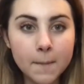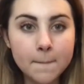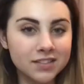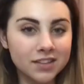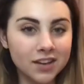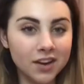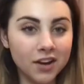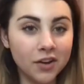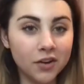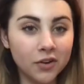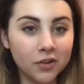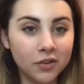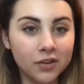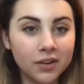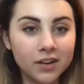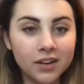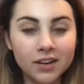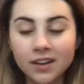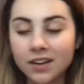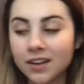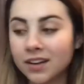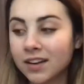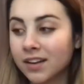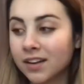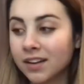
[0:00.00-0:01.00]
So
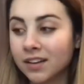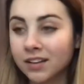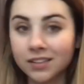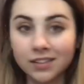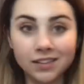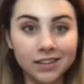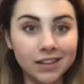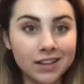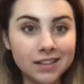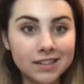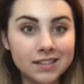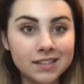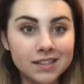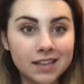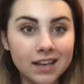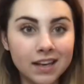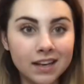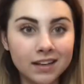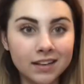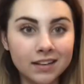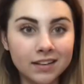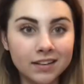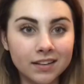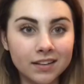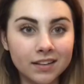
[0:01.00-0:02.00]
let's
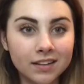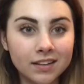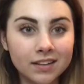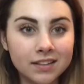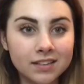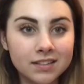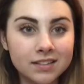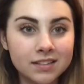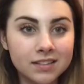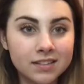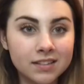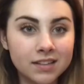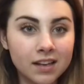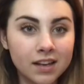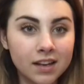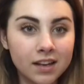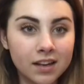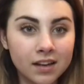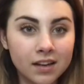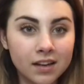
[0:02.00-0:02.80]
get into this.